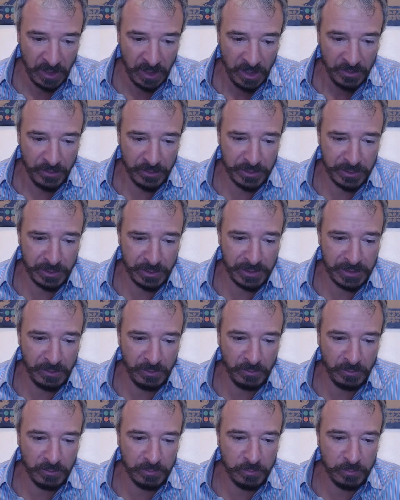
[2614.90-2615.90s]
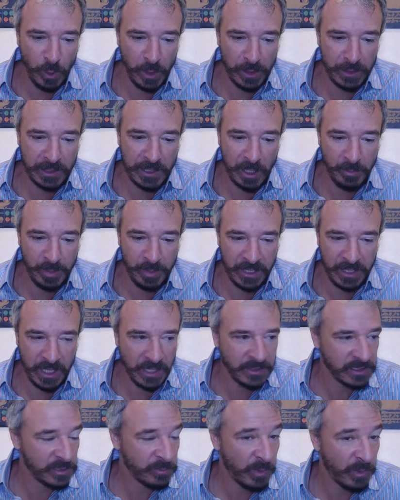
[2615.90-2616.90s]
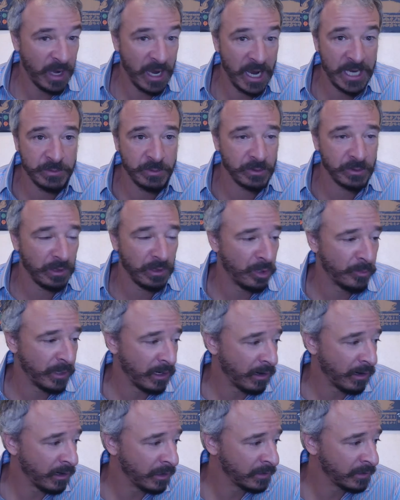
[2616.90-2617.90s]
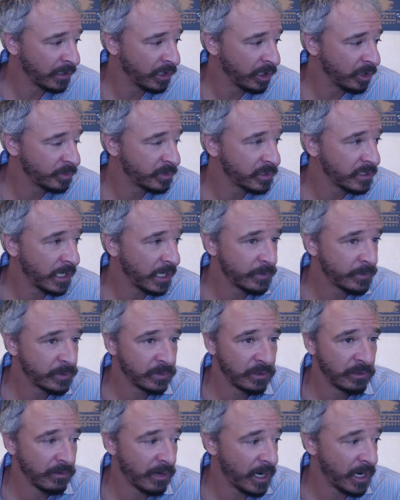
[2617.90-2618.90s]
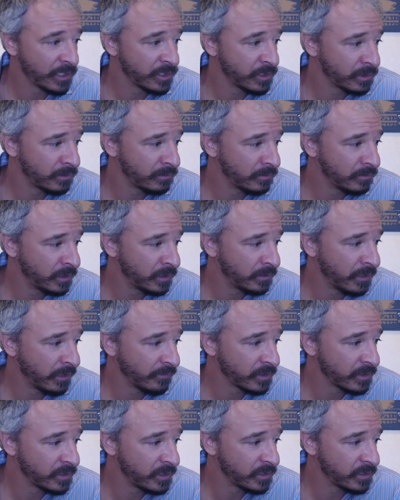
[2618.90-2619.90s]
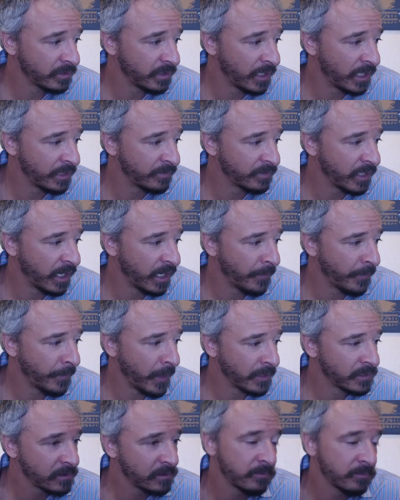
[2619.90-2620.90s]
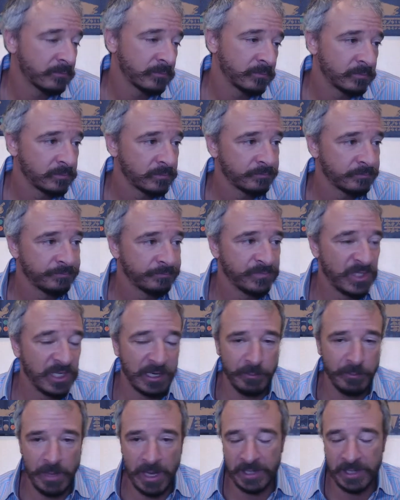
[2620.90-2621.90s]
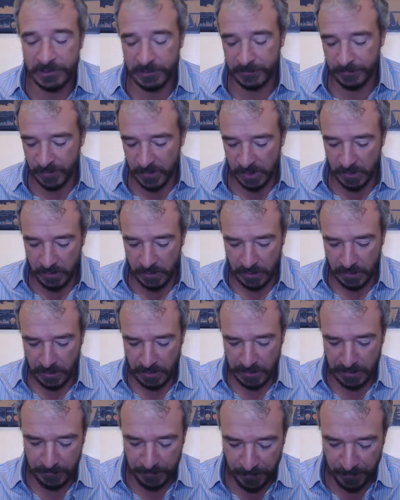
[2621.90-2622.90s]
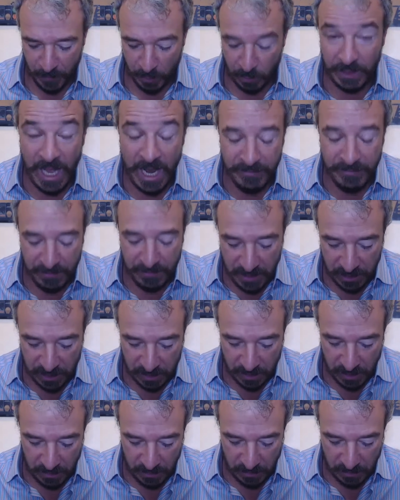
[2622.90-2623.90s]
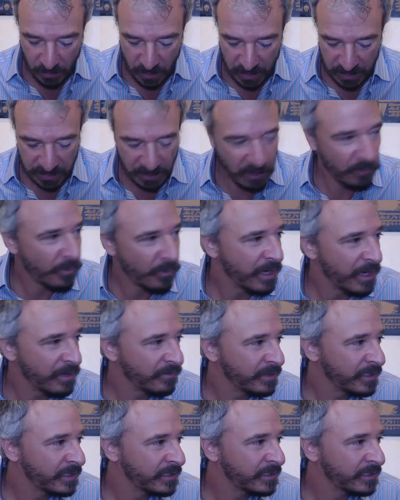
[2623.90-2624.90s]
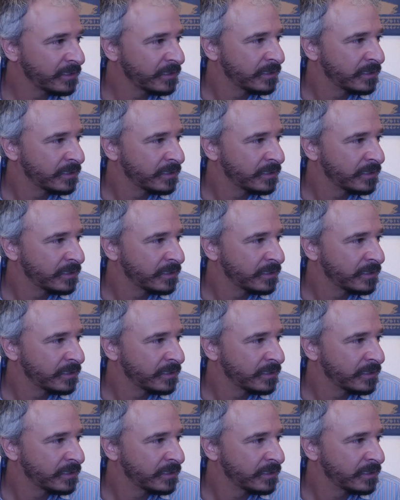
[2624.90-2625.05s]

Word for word: There's only one company I despise with all my heart and I hope just absolutely crashes and never sees the light of day, and that's Ticketmaster, or Live Nation, I think. As LYV?